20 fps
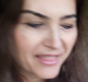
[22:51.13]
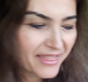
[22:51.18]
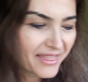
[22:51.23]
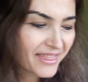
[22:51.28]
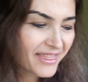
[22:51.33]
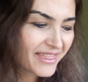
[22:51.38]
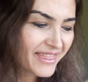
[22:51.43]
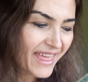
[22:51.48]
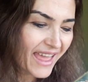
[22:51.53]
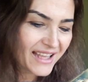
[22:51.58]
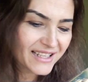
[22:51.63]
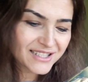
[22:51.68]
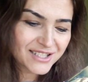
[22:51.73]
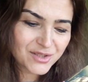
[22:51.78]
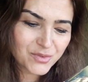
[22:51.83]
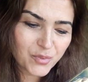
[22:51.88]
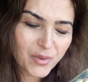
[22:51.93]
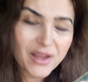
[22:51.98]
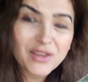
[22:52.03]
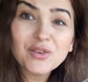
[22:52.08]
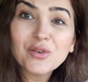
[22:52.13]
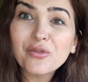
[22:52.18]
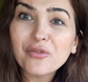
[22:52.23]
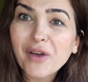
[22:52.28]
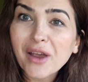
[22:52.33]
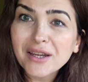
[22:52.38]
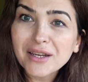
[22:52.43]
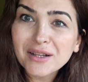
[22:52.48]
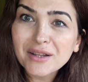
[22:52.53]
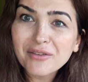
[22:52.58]
That's when you
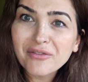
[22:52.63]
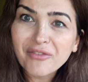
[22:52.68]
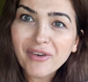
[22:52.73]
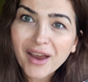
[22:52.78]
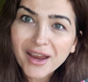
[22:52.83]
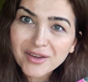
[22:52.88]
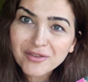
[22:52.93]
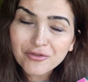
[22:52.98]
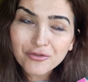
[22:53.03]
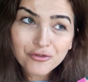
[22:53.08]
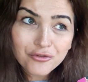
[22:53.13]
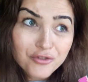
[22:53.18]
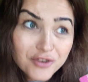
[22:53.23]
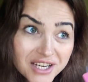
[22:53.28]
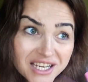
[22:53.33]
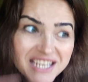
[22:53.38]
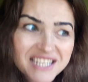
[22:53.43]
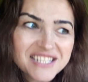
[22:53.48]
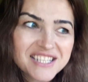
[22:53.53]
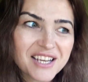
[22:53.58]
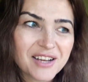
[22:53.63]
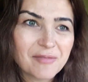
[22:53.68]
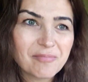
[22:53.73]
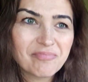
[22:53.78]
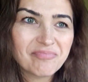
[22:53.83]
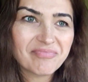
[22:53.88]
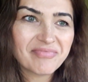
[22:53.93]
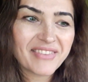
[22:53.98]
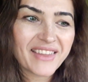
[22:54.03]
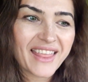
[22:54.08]
finally find
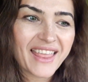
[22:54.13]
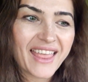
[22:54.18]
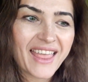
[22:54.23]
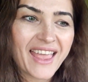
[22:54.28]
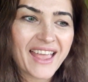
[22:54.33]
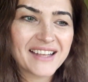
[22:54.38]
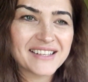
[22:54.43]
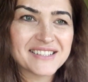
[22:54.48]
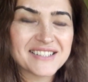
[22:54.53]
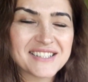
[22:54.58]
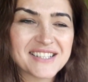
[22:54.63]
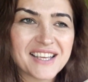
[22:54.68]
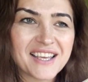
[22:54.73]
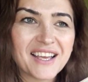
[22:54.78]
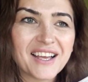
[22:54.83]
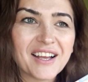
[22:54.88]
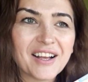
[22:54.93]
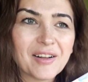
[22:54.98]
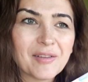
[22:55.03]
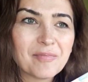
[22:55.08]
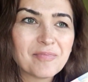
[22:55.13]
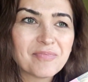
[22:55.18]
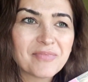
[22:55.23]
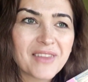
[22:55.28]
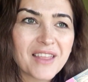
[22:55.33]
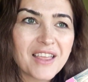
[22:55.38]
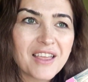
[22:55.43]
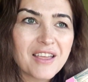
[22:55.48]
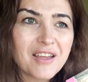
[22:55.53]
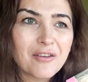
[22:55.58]
freedom, and
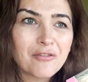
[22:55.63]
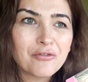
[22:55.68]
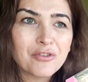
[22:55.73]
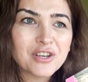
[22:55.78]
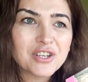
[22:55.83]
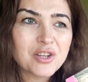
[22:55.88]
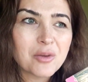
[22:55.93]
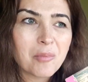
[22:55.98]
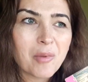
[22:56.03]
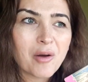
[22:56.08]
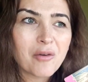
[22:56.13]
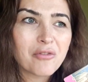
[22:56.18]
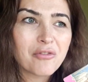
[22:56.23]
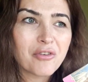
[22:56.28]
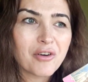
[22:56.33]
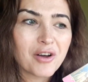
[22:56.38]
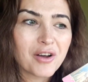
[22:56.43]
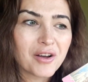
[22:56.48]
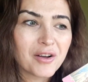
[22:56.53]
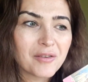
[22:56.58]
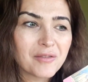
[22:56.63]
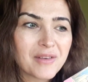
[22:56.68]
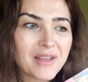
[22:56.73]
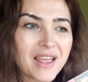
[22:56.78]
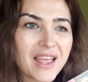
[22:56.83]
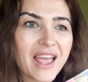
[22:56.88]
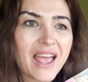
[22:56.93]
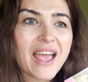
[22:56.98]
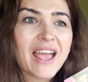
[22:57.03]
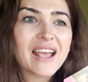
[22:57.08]
freedom of
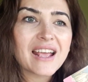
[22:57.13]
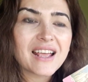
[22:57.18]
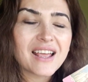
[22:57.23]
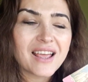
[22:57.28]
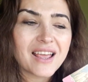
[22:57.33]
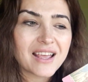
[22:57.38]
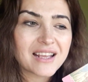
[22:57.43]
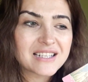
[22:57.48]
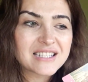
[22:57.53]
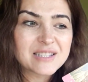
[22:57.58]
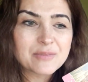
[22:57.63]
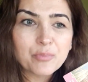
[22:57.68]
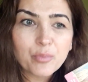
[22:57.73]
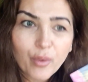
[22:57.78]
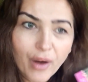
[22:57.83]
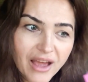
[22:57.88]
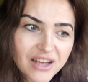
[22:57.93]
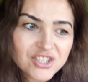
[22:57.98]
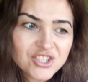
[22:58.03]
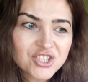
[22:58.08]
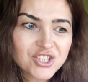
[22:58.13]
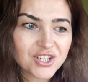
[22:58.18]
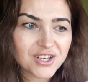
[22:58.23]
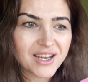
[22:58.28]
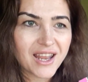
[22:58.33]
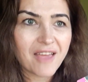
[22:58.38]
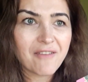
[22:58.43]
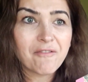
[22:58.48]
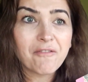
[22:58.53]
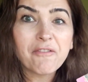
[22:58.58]
expression
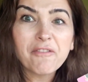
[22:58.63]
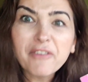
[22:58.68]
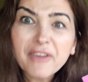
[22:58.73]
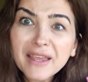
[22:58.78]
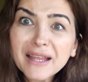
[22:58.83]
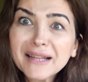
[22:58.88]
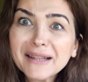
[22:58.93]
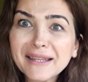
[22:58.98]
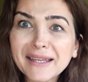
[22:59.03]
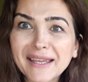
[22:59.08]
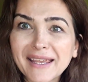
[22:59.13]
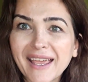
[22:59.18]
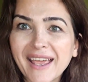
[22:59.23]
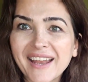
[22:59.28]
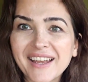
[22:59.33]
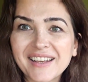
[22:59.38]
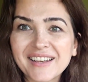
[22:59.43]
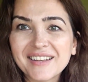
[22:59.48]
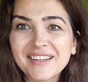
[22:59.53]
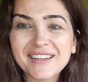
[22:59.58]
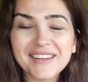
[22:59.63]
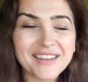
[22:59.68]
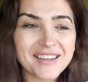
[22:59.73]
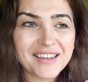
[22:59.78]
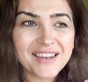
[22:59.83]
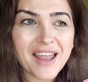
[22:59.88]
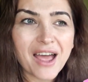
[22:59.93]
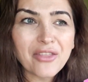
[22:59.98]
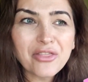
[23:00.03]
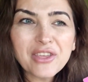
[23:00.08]
and feeling, and
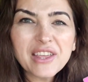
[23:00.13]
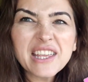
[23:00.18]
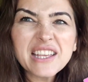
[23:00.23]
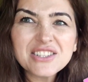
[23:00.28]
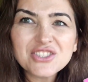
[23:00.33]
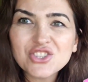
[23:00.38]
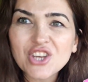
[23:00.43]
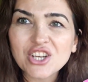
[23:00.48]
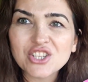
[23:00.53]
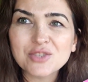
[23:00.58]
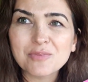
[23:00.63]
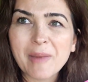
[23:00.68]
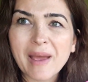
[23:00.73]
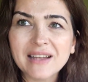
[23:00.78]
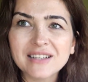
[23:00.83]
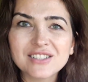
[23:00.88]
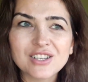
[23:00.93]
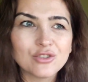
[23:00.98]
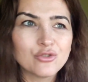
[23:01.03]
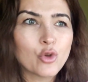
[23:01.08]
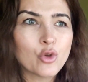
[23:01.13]
nothing is judgmental.